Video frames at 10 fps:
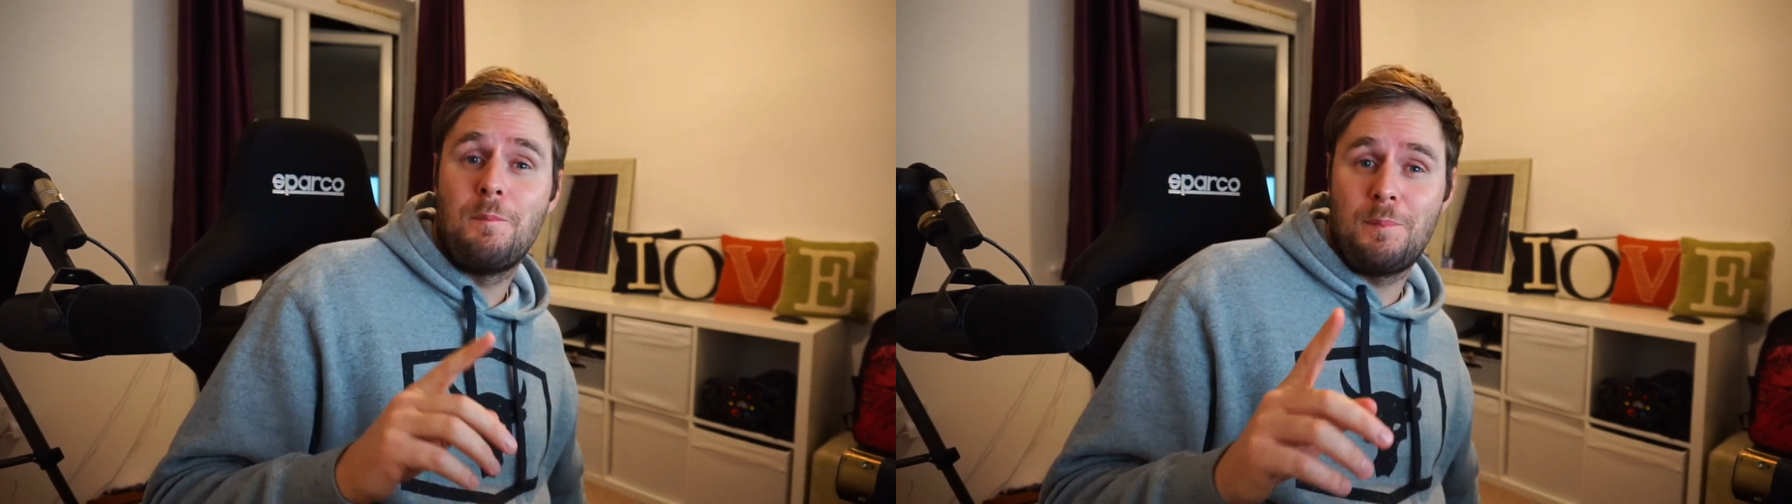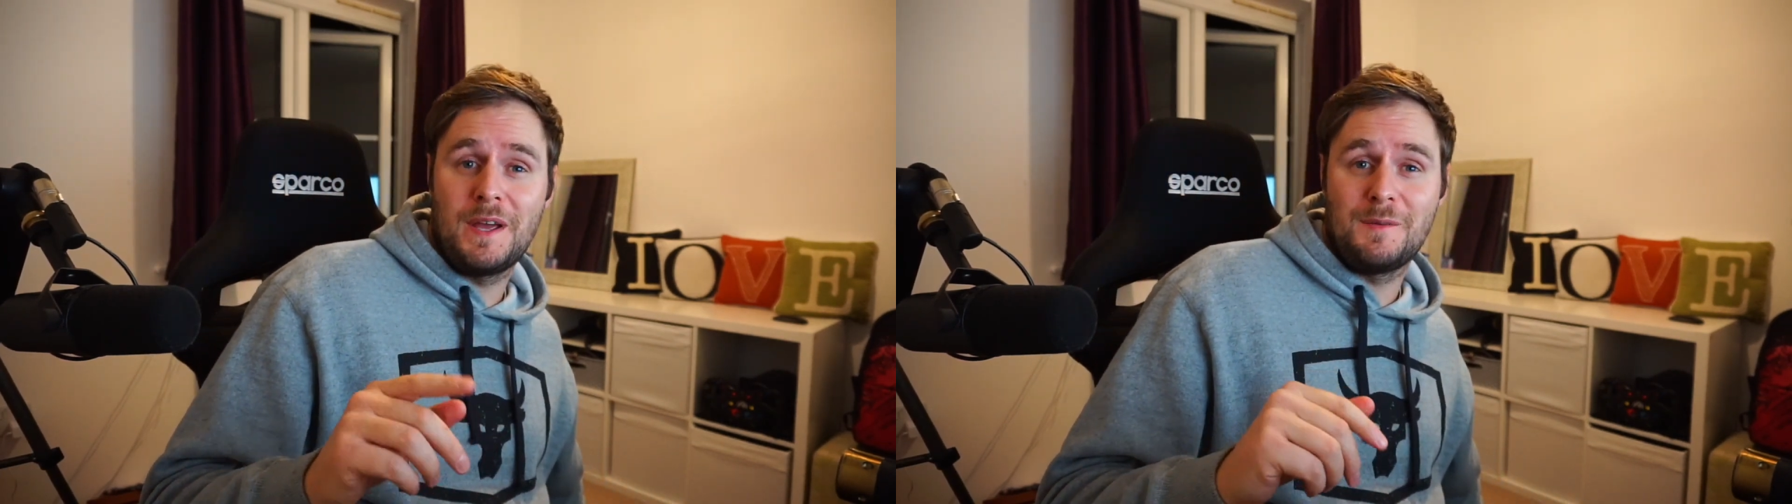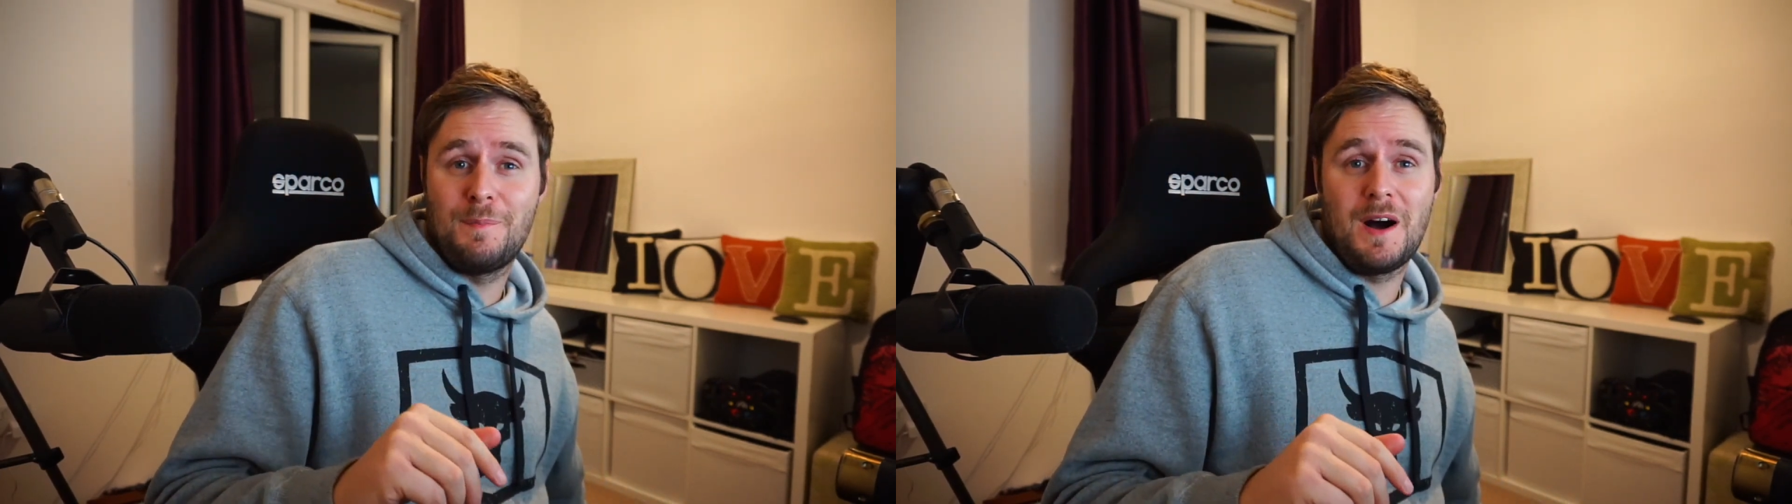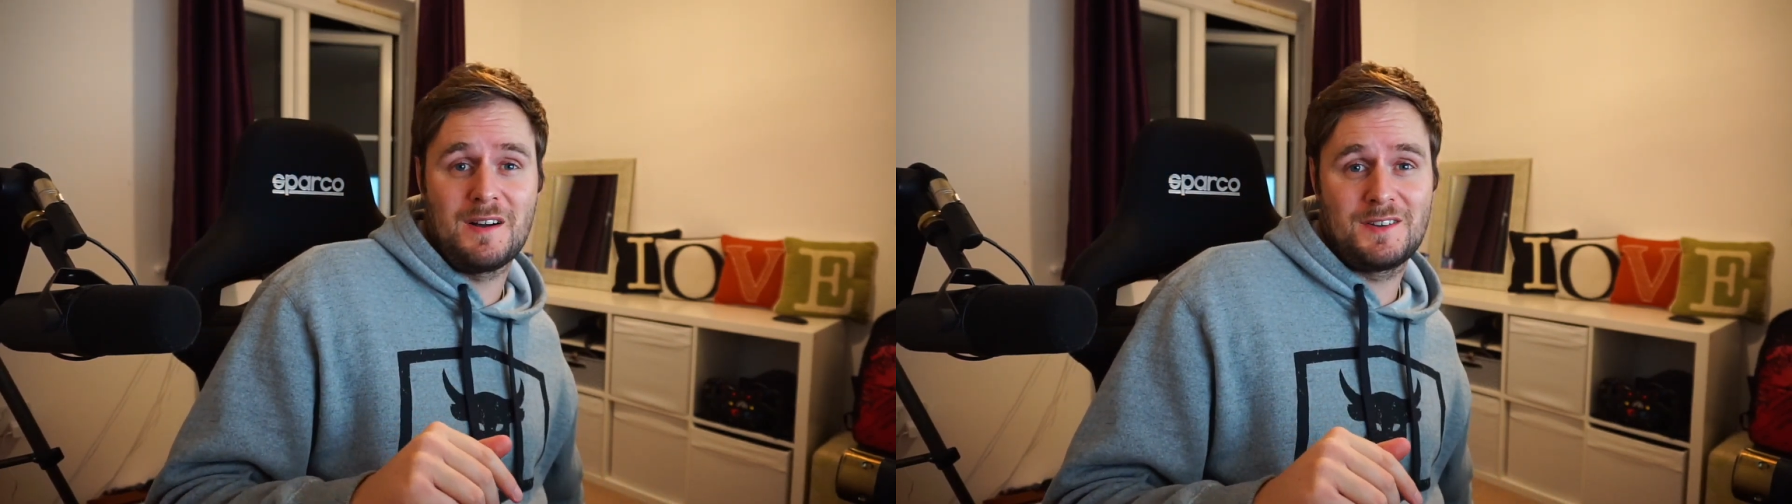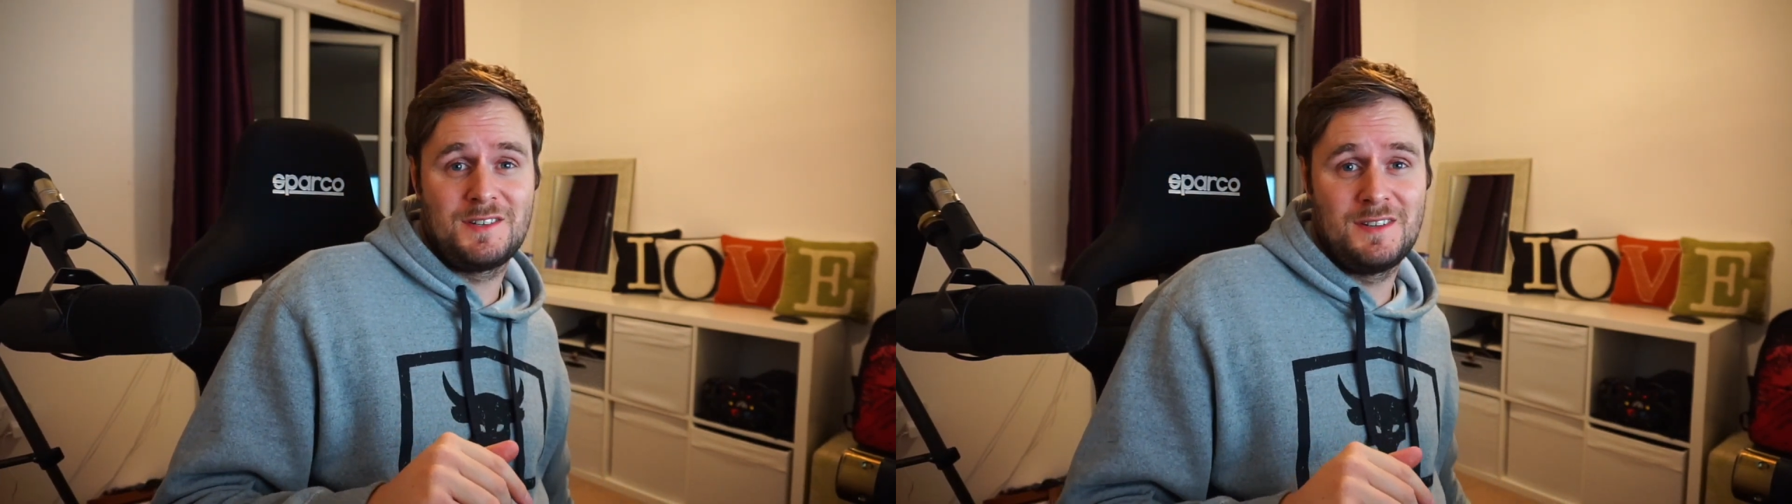big
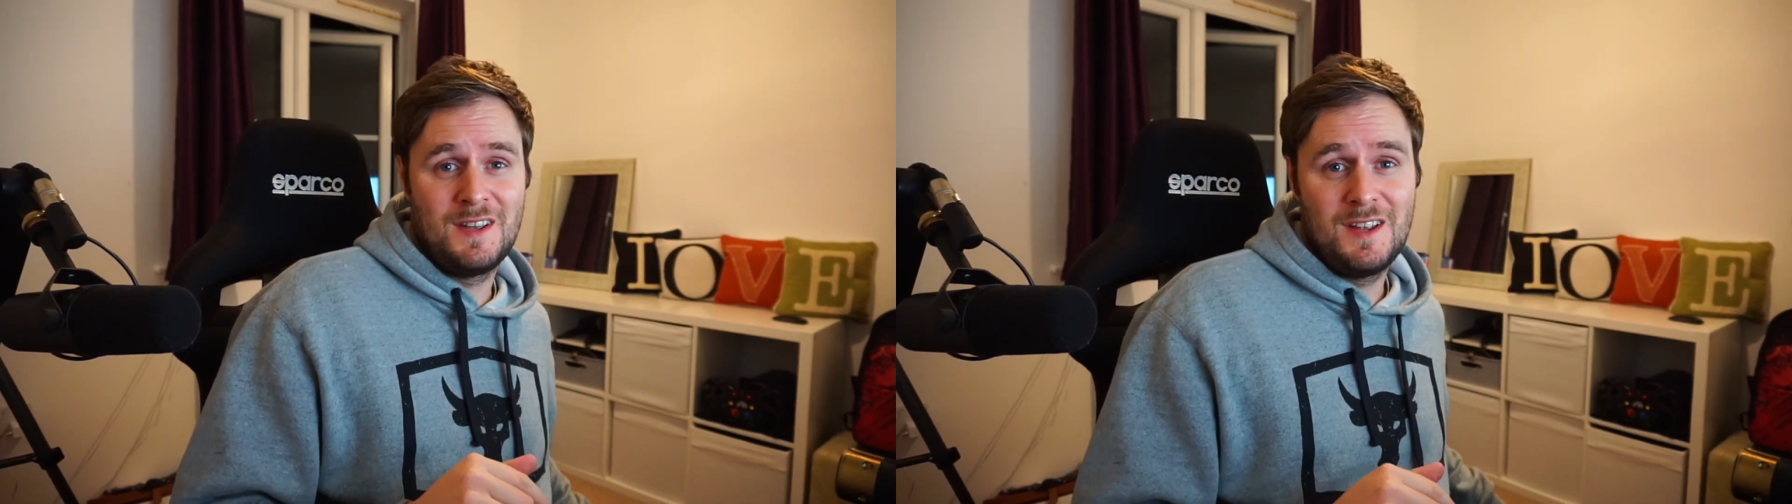bucks